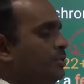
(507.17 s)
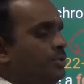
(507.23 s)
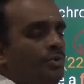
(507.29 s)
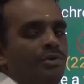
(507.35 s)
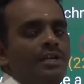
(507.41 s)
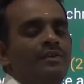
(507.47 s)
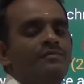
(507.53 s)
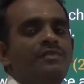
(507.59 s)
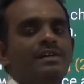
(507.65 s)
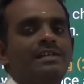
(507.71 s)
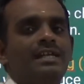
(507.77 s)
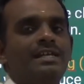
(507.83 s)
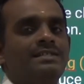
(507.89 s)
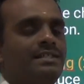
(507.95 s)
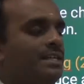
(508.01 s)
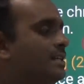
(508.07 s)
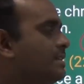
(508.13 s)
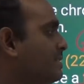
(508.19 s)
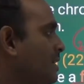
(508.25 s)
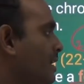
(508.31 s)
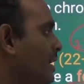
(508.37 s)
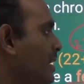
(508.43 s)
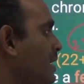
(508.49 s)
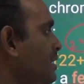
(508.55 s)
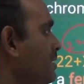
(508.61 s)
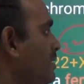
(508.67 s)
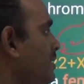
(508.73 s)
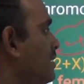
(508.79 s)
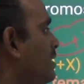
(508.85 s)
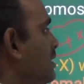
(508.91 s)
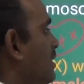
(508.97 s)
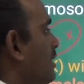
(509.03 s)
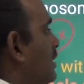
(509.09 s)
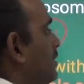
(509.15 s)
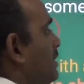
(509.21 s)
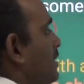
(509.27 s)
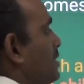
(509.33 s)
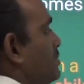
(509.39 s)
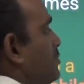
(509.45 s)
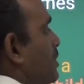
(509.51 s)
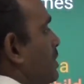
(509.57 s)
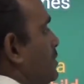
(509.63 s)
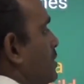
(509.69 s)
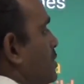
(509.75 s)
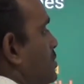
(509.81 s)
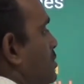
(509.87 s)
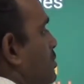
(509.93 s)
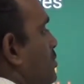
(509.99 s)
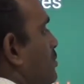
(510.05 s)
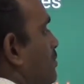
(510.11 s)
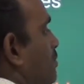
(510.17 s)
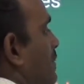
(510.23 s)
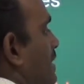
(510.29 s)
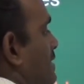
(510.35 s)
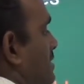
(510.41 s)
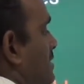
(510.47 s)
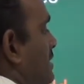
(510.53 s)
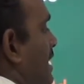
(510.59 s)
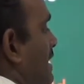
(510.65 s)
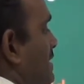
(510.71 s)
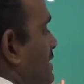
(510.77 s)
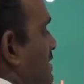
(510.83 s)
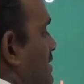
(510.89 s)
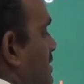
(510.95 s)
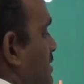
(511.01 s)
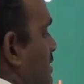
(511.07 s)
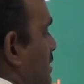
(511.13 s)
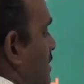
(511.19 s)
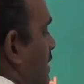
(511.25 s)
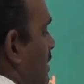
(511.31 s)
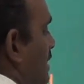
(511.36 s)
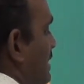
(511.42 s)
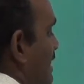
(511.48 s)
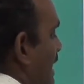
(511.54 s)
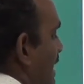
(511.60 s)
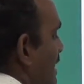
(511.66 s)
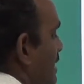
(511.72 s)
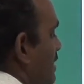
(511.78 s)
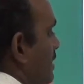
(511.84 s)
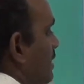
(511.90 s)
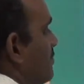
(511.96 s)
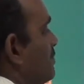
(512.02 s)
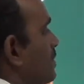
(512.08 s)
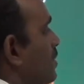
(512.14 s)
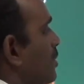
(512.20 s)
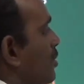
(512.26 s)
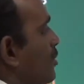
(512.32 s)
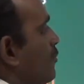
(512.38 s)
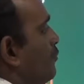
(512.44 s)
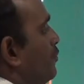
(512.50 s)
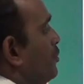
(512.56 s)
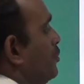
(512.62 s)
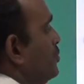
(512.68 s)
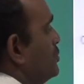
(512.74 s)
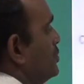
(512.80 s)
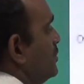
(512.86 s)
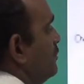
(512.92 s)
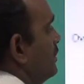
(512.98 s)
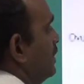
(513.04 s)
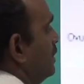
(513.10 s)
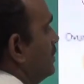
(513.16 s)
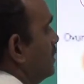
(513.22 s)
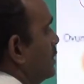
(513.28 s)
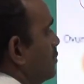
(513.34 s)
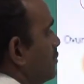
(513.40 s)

during fertilization this 22 plus x egg fused with the